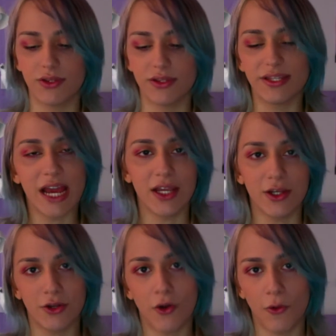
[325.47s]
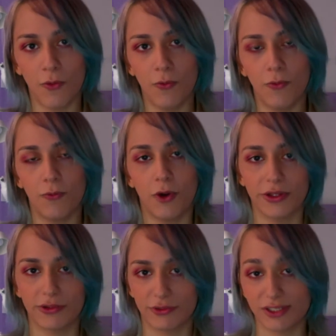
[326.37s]
they know what
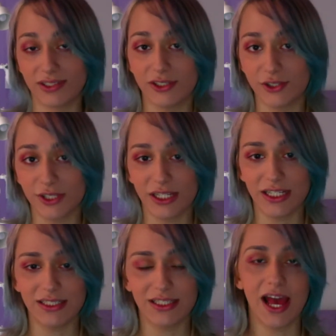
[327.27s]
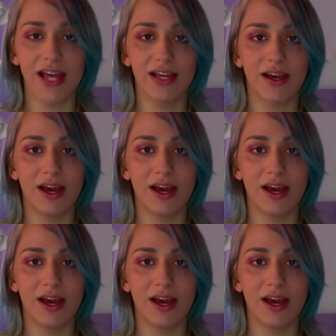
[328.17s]
transitioning is like